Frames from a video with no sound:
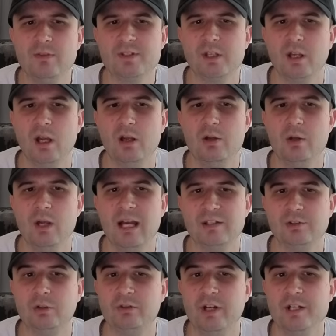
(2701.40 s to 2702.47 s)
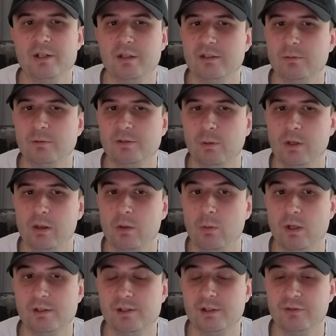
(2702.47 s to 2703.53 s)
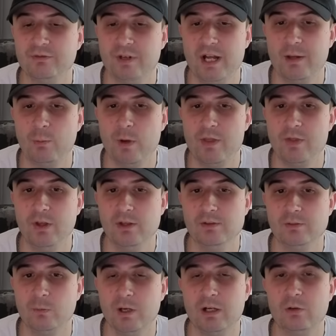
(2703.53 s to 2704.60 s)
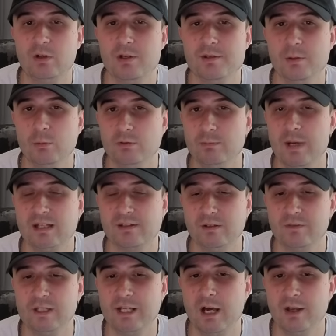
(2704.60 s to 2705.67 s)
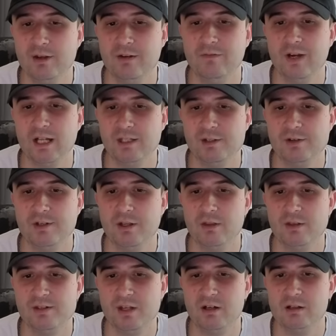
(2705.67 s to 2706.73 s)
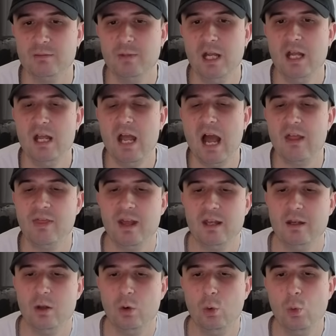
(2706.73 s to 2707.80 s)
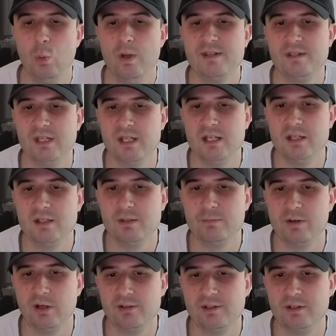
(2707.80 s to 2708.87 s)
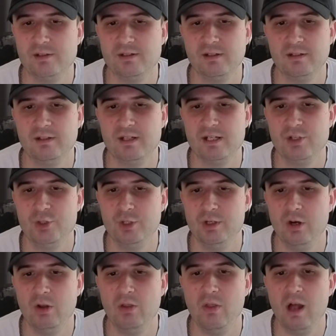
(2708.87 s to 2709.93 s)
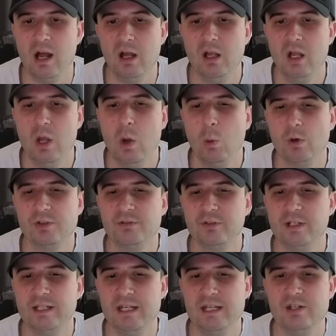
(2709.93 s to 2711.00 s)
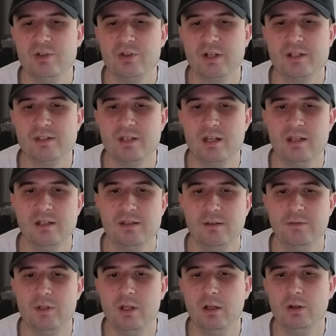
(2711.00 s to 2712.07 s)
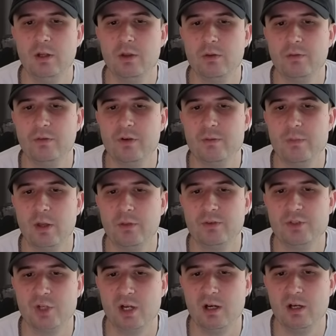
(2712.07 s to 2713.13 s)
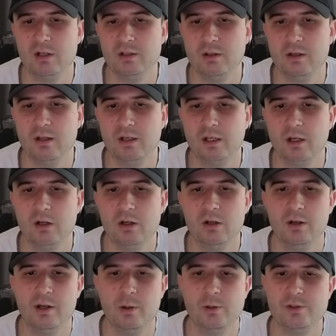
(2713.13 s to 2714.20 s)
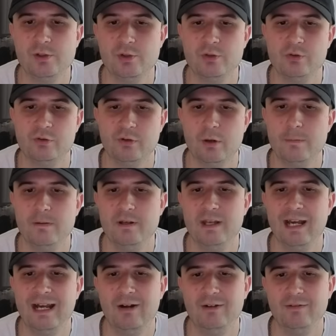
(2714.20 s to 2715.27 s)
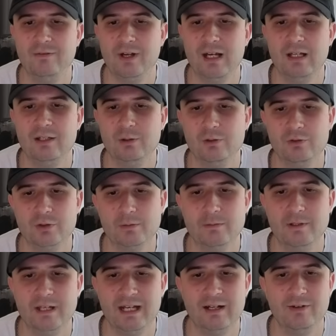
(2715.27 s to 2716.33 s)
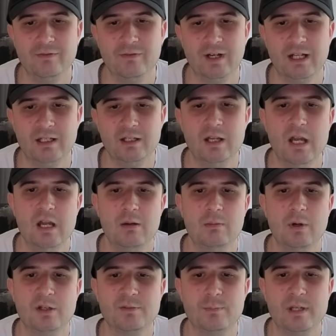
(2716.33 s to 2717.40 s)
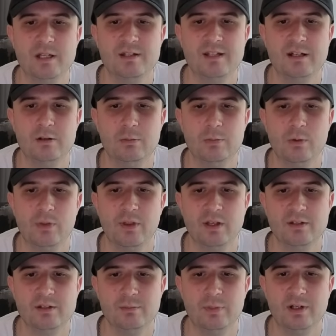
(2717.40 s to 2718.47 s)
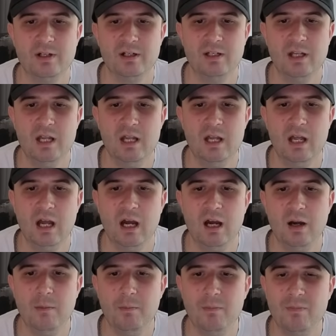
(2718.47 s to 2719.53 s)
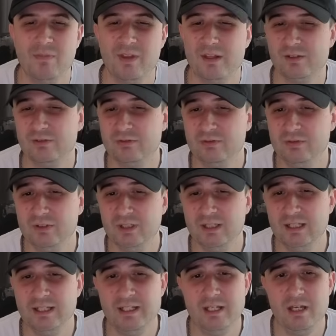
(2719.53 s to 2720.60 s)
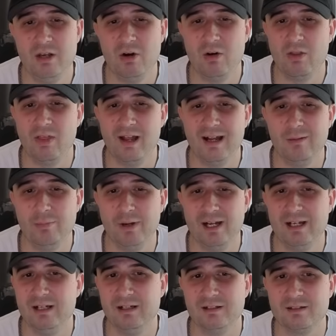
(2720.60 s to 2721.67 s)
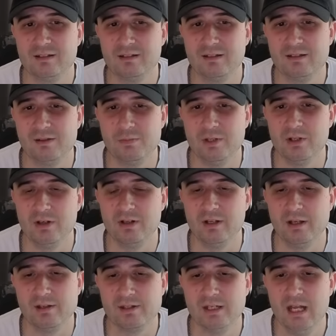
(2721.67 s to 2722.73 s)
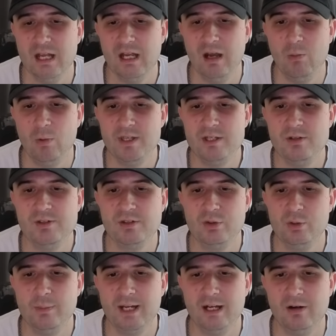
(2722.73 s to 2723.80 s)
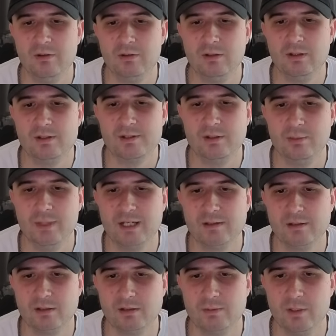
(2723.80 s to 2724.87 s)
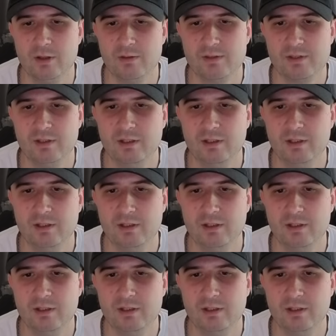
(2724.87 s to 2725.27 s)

ago, Astral Radiance was one of the ones that ran with it as well because it was massively undervalued at the time. And then all we're seeing is a price consolidation on that. What's really interesting is if you look at the 3-month chart, you're like, oh no, it's just dropping down in value and dropping down in value. Must be a terrible thing to buy. It's really not that bad, to be honest. And when you zoom out, let's zoom out 6 months.